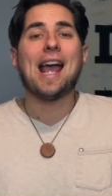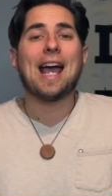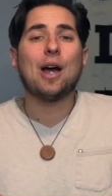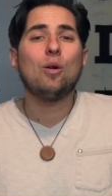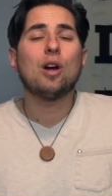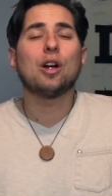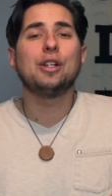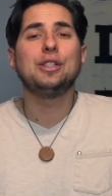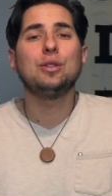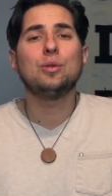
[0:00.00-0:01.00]
How
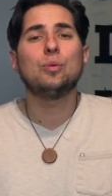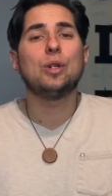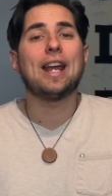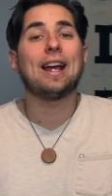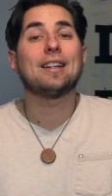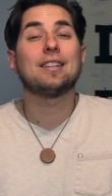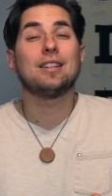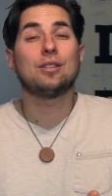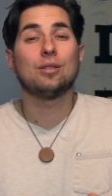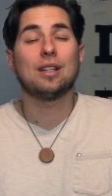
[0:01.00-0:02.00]
are you
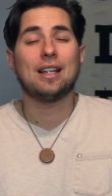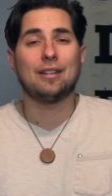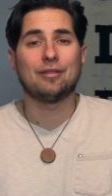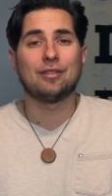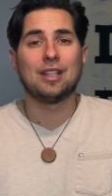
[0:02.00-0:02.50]
reacting to life?